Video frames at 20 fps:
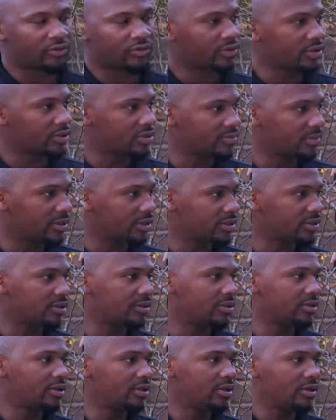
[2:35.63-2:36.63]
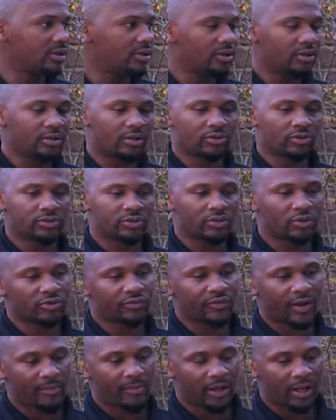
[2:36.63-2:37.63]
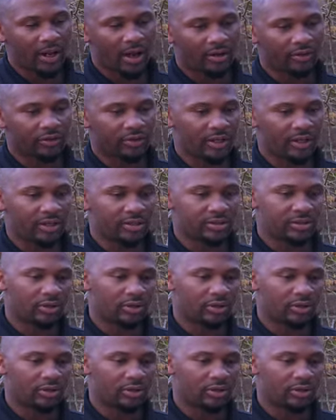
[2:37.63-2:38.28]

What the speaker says: Christmas, and those family holidays.